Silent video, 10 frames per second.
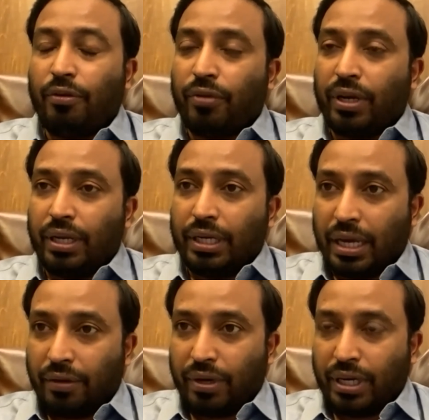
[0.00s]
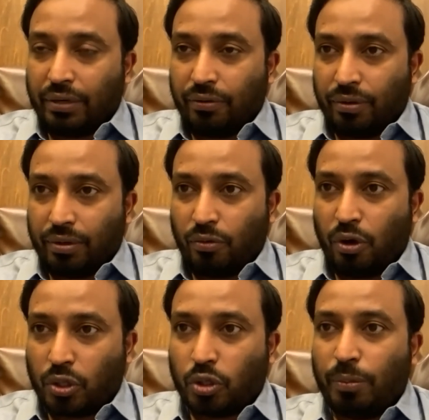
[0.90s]
when it
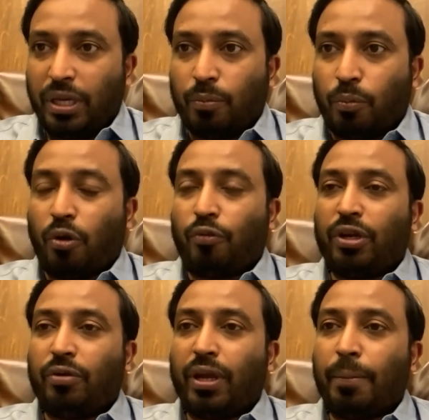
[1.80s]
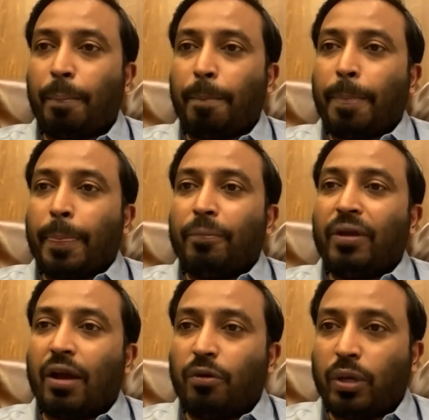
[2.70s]
wants to be in profit way,
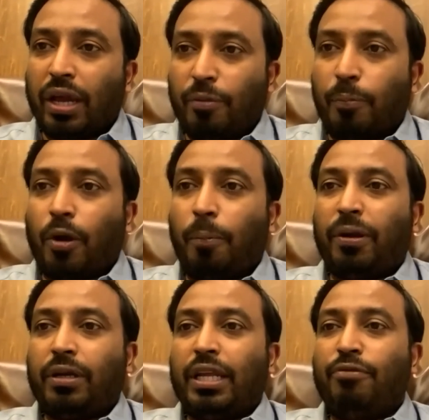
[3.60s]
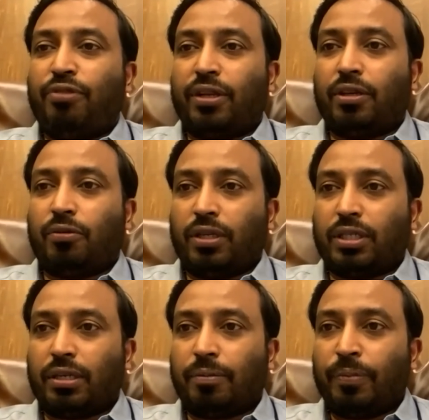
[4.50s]
we have to have a proper team for that one,
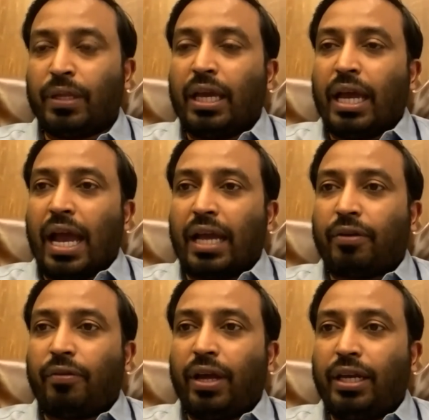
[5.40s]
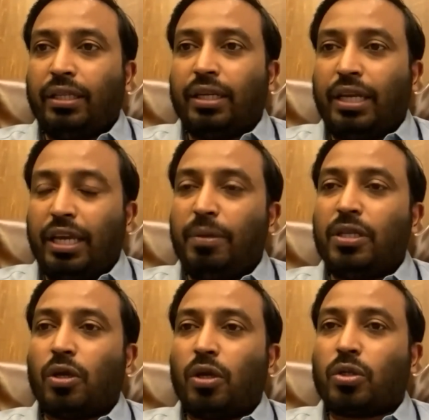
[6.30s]
sir. Acquiring the team
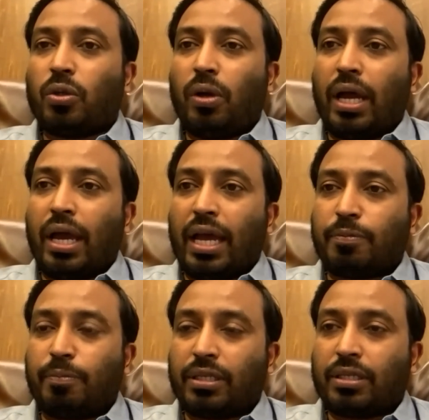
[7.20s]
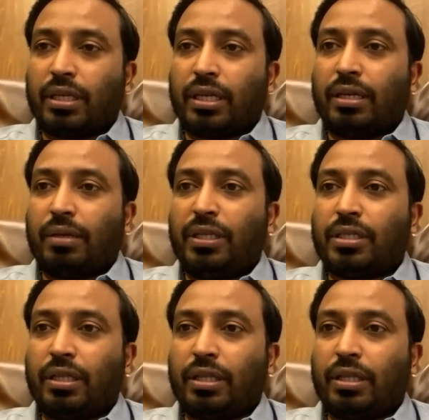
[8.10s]
is also as much means